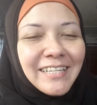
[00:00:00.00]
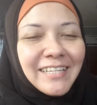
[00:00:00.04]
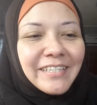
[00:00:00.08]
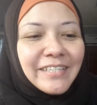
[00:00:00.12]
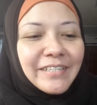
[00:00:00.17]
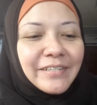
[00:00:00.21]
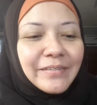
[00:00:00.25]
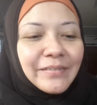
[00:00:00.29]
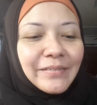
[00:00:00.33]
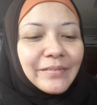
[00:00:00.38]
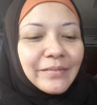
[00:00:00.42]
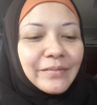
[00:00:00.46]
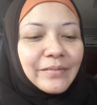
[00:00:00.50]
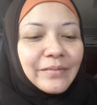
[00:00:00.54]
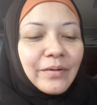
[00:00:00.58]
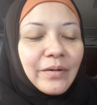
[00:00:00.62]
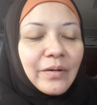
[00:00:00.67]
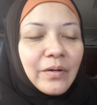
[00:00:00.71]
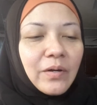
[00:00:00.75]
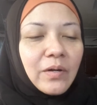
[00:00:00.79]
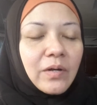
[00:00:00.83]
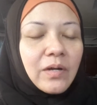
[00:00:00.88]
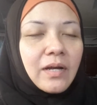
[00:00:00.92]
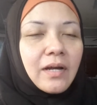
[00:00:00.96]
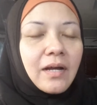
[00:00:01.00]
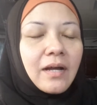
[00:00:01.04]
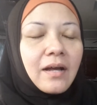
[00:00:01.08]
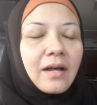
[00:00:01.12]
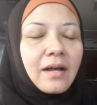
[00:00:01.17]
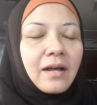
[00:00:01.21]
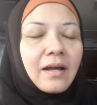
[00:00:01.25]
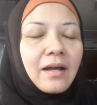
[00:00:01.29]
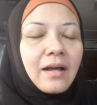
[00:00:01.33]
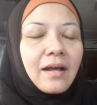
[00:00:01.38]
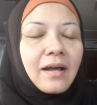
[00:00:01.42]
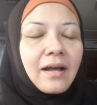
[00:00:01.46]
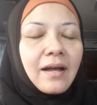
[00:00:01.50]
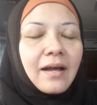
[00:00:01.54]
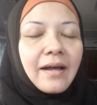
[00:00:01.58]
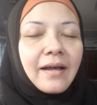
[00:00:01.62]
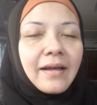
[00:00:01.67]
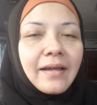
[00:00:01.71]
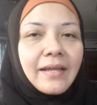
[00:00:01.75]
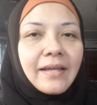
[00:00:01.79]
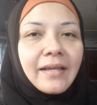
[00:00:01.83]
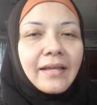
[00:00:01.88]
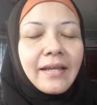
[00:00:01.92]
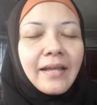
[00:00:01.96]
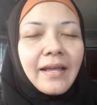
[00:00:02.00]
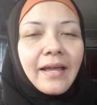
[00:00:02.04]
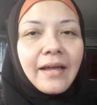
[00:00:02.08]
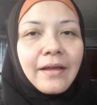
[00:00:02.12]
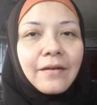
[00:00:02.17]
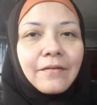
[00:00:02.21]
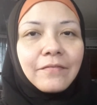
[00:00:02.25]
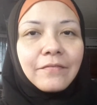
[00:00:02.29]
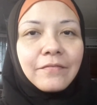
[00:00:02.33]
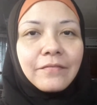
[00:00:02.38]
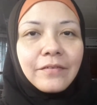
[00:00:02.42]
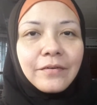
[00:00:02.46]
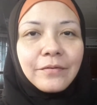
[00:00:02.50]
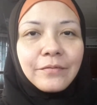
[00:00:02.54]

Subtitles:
So I have